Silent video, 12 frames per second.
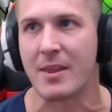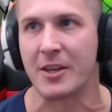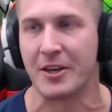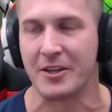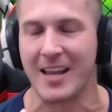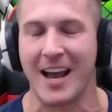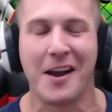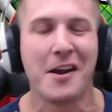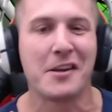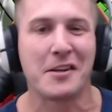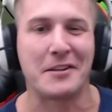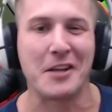you, yeah,
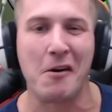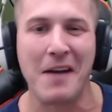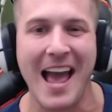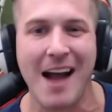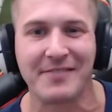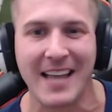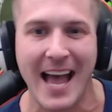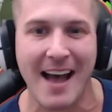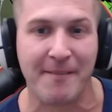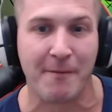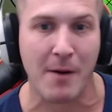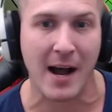you don't have to have,